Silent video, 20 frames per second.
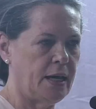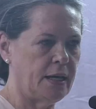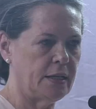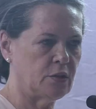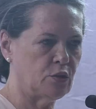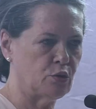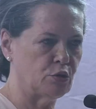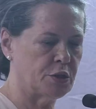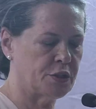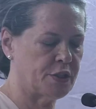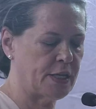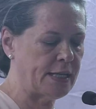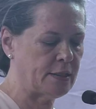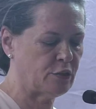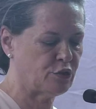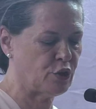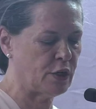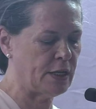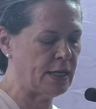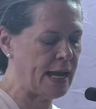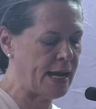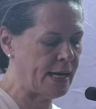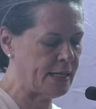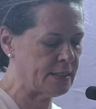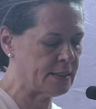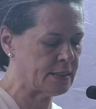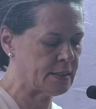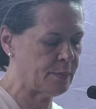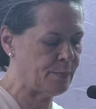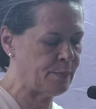and to
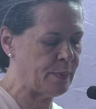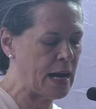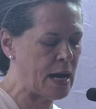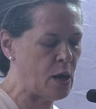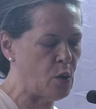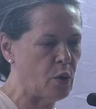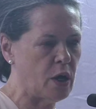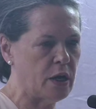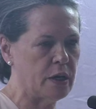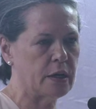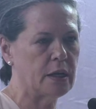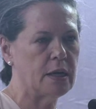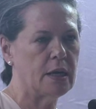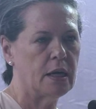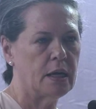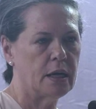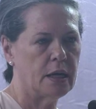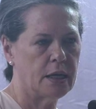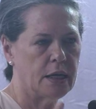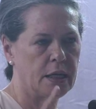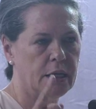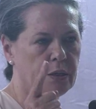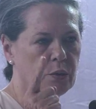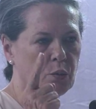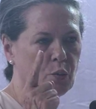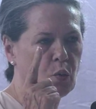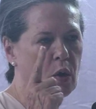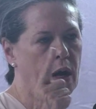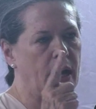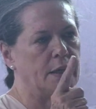centralize power in
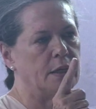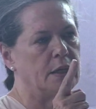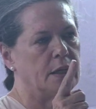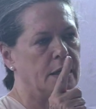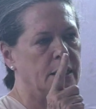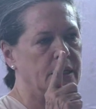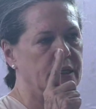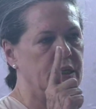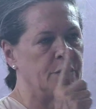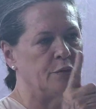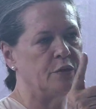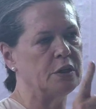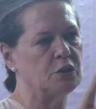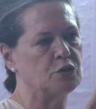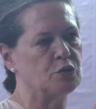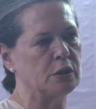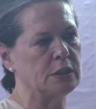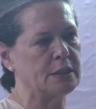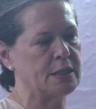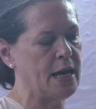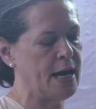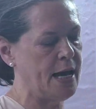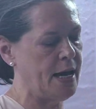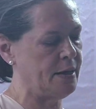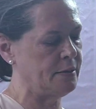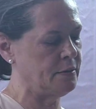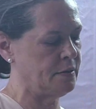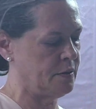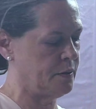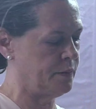one individual's
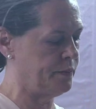hand.